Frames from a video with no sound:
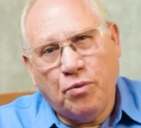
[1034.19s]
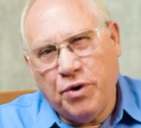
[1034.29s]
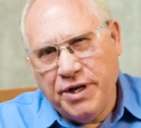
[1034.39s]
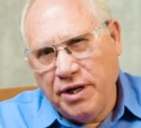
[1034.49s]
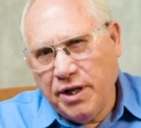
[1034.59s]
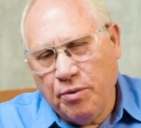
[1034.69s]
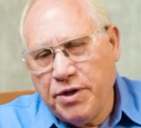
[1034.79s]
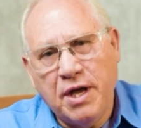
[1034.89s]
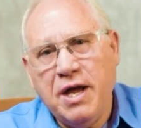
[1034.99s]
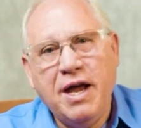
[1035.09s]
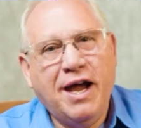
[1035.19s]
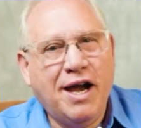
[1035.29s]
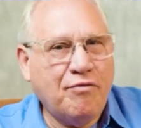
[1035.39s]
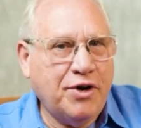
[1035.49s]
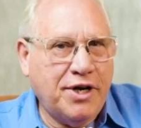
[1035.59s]
that we're dealing with
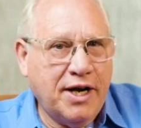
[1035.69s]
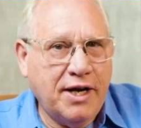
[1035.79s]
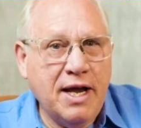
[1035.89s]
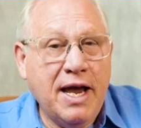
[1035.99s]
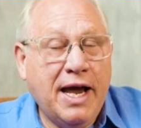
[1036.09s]
every day.